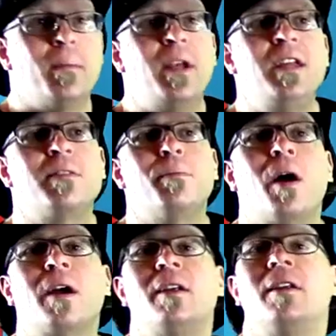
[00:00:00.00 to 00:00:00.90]
but he's
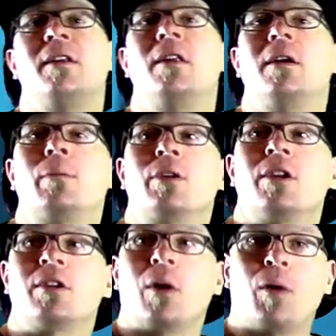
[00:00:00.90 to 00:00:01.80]
marketed to them with
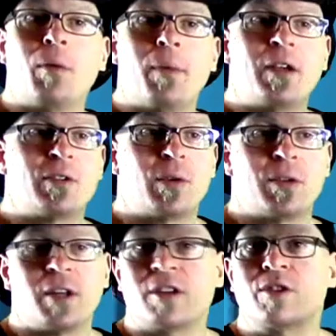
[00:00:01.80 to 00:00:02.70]
this whole
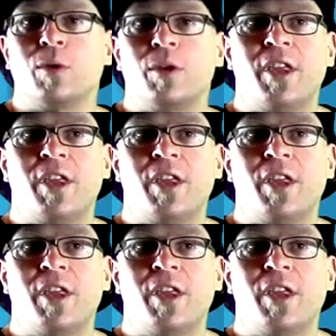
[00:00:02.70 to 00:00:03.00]
metrosexual